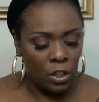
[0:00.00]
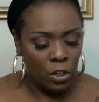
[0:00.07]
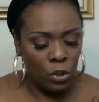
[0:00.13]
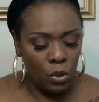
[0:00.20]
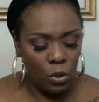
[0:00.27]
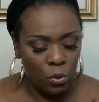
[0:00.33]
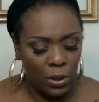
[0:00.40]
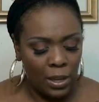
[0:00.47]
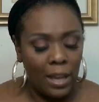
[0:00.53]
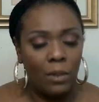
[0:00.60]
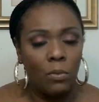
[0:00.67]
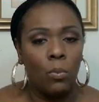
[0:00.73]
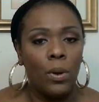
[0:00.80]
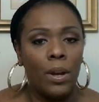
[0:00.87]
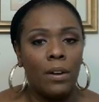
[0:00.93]
you
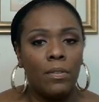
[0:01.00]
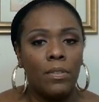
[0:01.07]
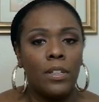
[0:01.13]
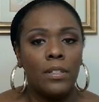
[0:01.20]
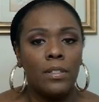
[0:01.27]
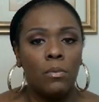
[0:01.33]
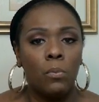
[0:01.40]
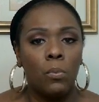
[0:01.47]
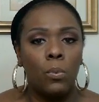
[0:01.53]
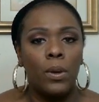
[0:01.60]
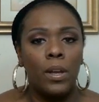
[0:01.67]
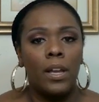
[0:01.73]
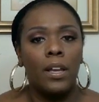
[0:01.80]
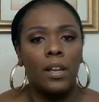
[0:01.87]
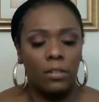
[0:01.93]
can wear this
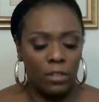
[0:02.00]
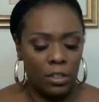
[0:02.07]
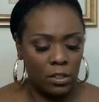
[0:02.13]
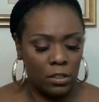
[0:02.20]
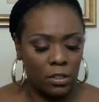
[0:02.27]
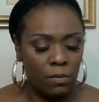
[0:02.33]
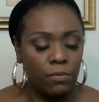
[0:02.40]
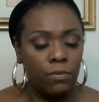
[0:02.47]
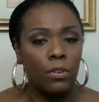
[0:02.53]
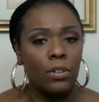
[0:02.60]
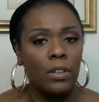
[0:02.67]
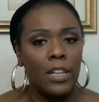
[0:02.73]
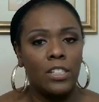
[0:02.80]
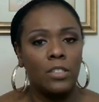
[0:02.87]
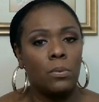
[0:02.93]
wig. This is a
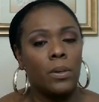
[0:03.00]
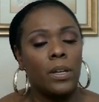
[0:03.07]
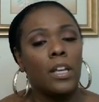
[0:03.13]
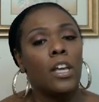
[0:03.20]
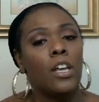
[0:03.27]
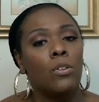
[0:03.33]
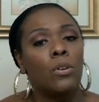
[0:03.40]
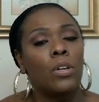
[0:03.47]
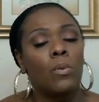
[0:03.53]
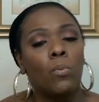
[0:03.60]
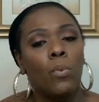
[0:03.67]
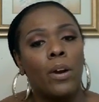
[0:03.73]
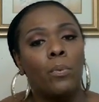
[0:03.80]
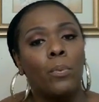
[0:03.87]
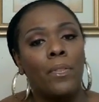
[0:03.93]
full lace wig. You
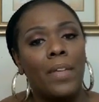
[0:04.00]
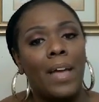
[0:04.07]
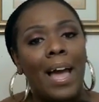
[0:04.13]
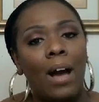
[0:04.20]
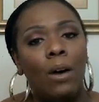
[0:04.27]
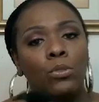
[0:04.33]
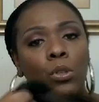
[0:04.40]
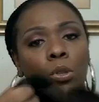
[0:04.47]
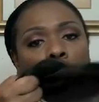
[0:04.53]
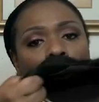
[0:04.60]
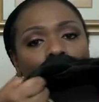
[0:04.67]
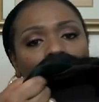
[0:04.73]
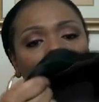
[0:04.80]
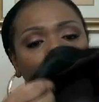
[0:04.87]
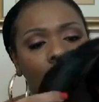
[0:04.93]
can wear it without
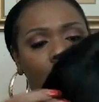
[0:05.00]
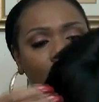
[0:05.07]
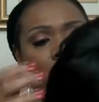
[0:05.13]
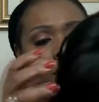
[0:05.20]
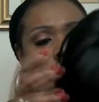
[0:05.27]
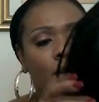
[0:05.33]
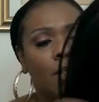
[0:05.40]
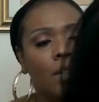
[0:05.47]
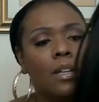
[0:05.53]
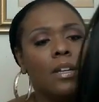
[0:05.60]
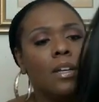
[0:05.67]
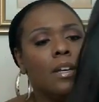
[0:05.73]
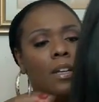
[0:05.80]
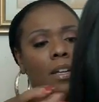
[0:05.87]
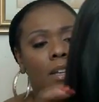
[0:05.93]
gluing it down.
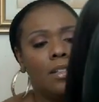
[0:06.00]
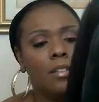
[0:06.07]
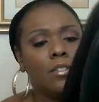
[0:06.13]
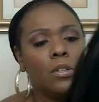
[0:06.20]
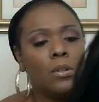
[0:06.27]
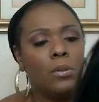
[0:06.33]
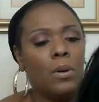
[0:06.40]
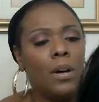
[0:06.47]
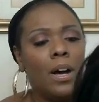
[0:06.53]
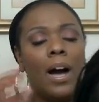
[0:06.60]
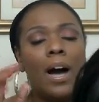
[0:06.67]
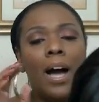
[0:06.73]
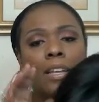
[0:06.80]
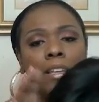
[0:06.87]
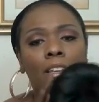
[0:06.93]
And so
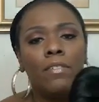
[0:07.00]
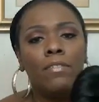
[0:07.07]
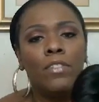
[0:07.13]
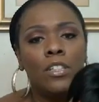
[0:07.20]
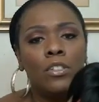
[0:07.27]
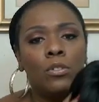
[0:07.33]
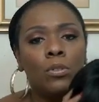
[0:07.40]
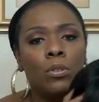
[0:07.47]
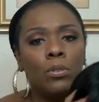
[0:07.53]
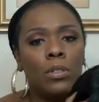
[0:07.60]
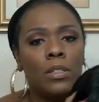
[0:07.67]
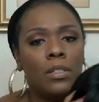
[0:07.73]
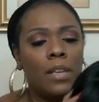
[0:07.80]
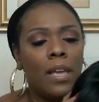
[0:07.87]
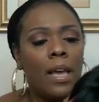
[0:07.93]
I love these
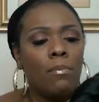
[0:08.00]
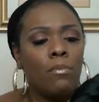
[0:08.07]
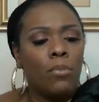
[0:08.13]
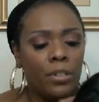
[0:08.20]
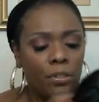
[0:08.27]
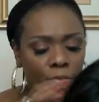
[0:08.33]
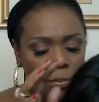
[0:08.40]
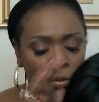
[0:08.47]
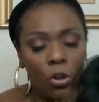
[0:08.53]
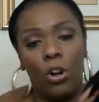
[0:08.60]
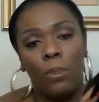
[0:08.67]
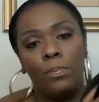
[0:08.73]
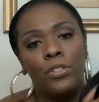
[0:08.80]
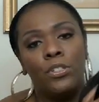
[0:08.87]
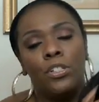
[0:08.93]
glueless cap wigs from the
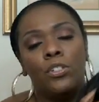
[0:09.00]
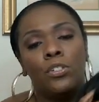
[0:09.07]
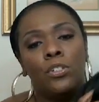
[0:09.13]
RPG